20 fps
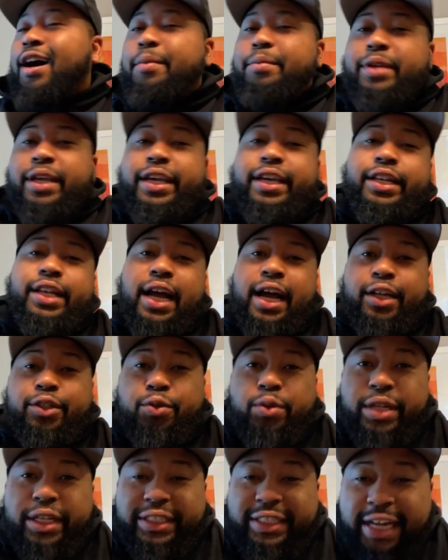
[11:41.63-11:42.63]
yeah, I
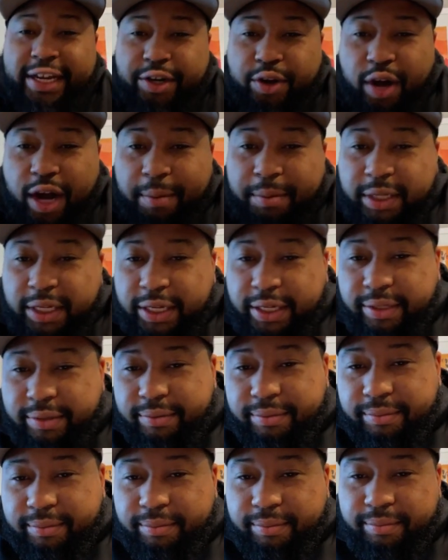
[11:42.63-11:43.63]
just want to let y'all know I'm
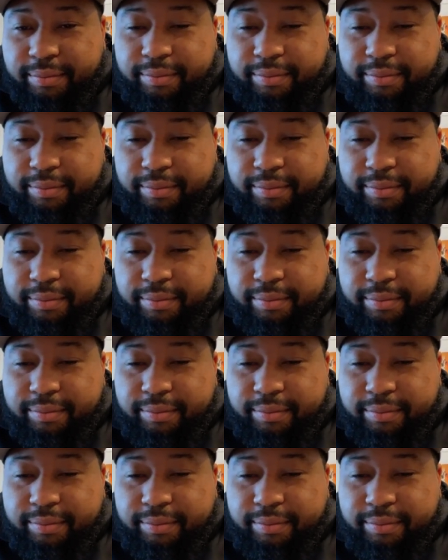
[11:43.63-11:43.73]
good.